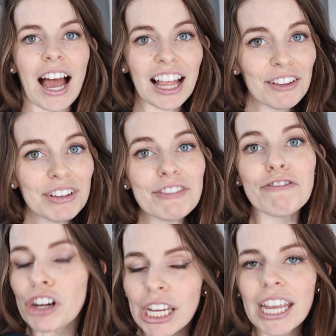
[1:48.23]
I live
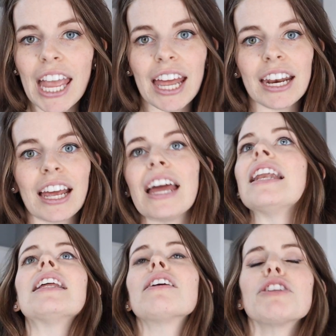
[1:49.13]
in freaking Canada
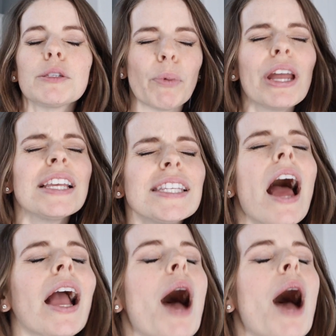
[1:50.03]
and it, spring is not